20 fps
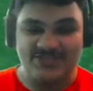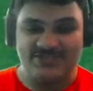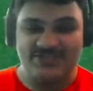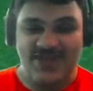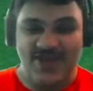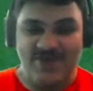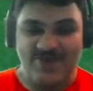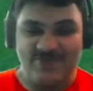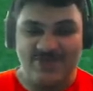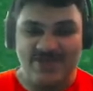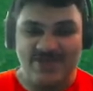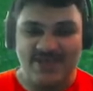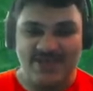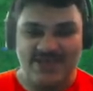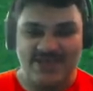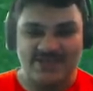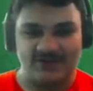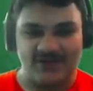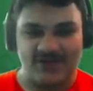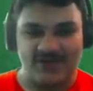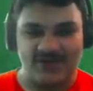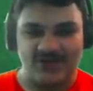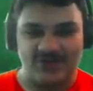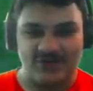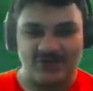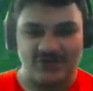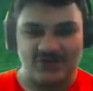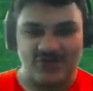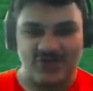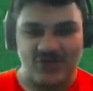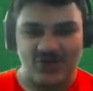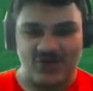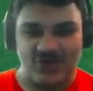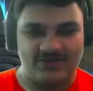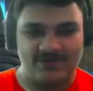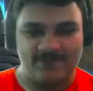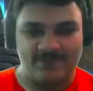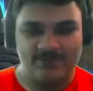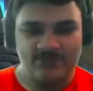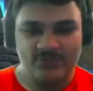show me. There you go.